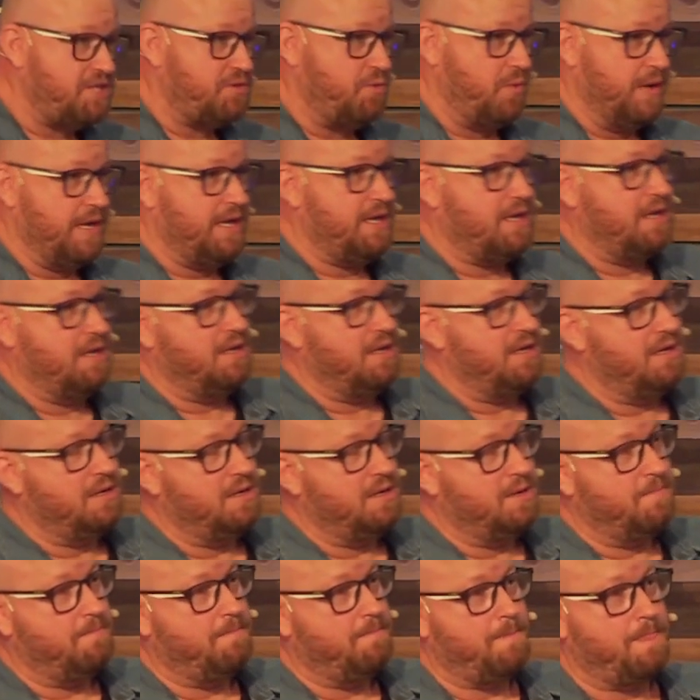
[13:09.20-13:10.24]
week,
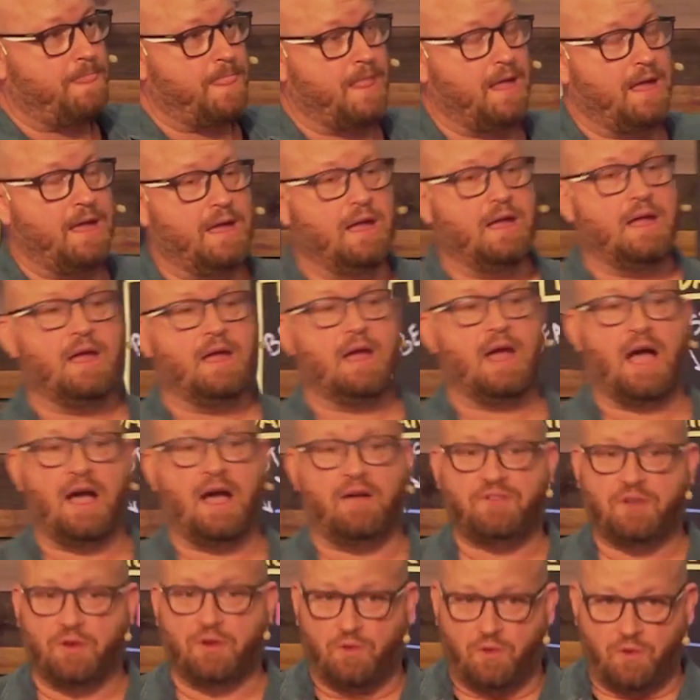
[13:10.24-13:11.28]

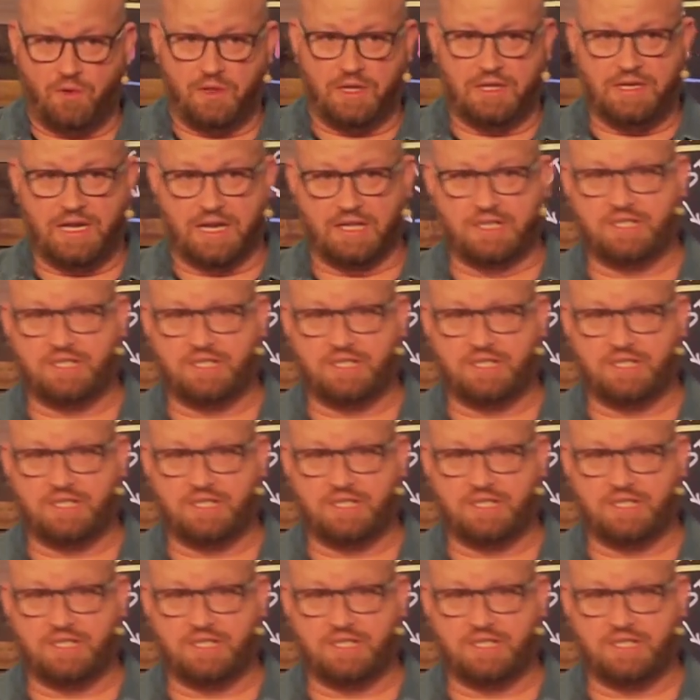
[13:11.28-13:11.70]
after all the dust